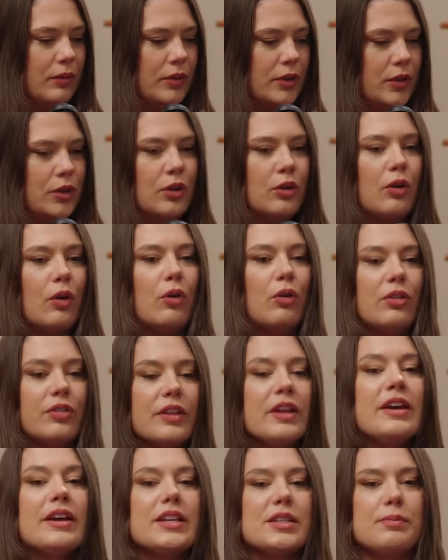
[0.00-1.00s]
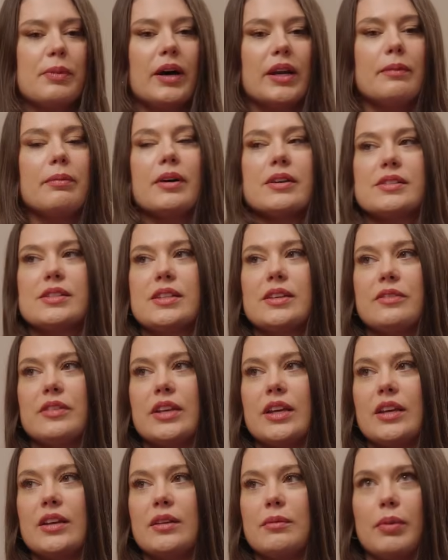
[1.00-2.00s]
your whole thing is body
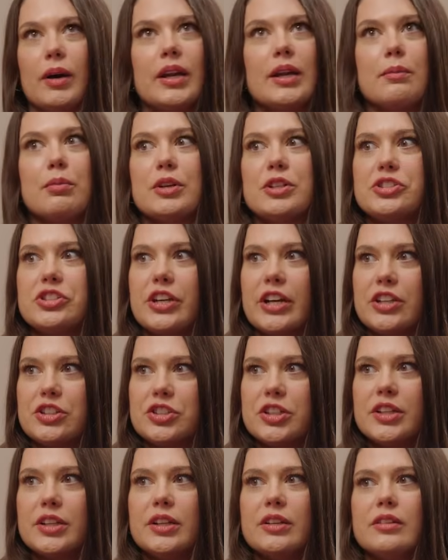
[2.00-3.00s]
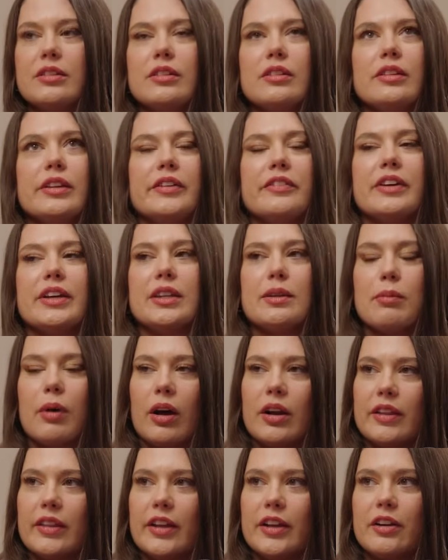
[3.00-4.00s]
positivity, body appreciation, and living in the
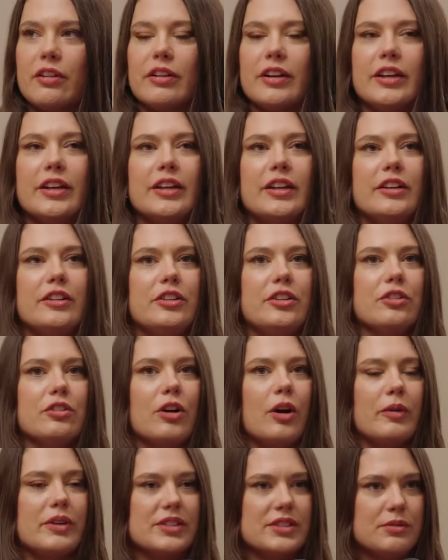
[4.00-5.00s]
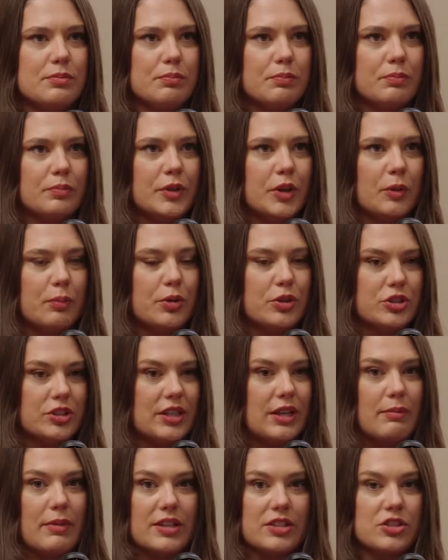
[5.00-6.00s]
body that you're in, and you're always,
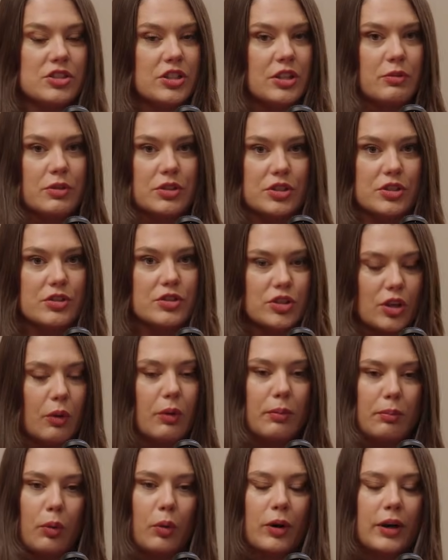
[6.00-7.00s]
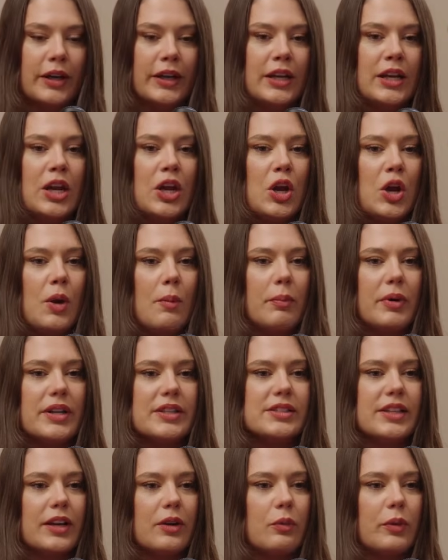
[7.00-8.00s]
pushing that messaging, which is so important. But
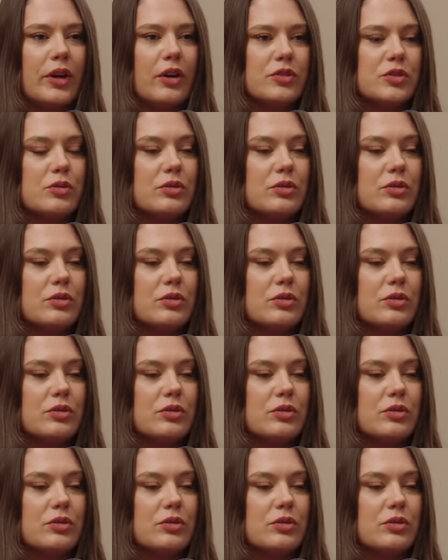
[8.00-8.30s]
it's like, we